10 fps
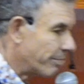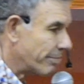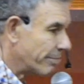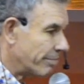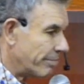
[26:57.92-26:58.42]

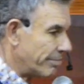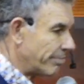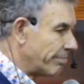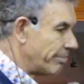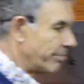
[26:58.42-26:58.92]

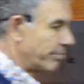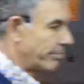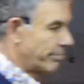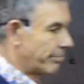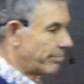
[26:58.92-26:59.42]

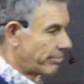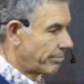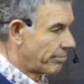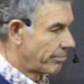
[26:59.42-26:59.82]
Nobody speaks.